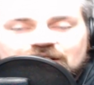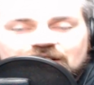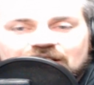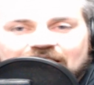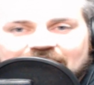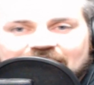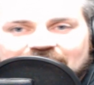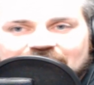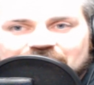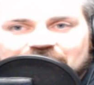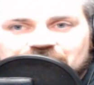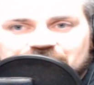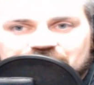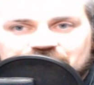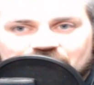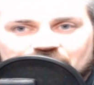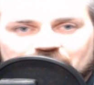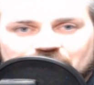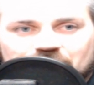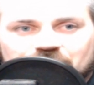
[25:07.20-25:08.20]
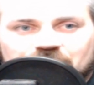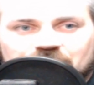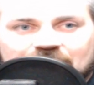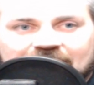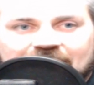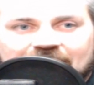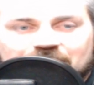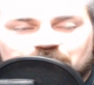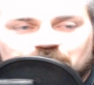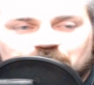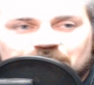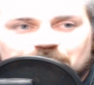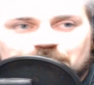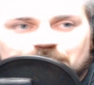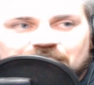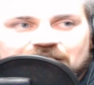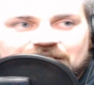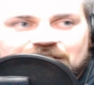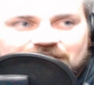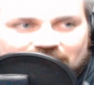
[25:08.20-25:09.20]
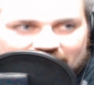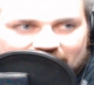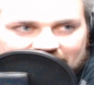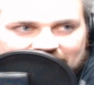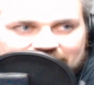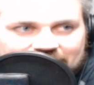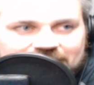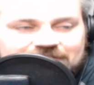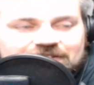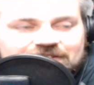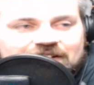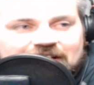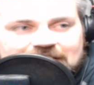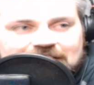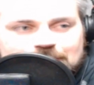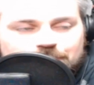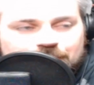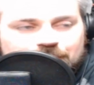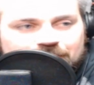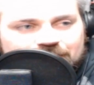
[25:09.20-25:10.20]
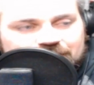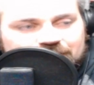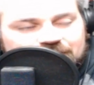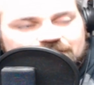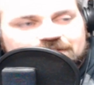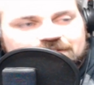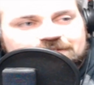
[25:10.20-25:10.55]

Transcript: And so that would have been like 8 beers.